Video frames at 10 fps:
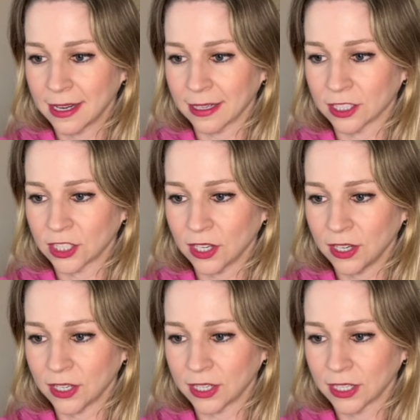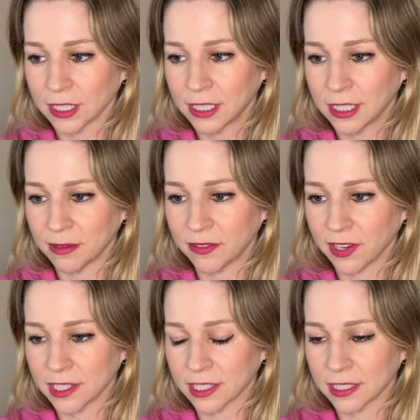a guitar. Let me
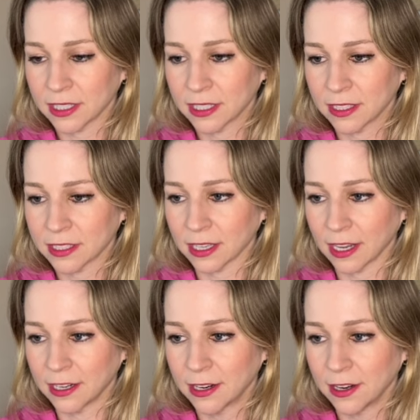find it. This line.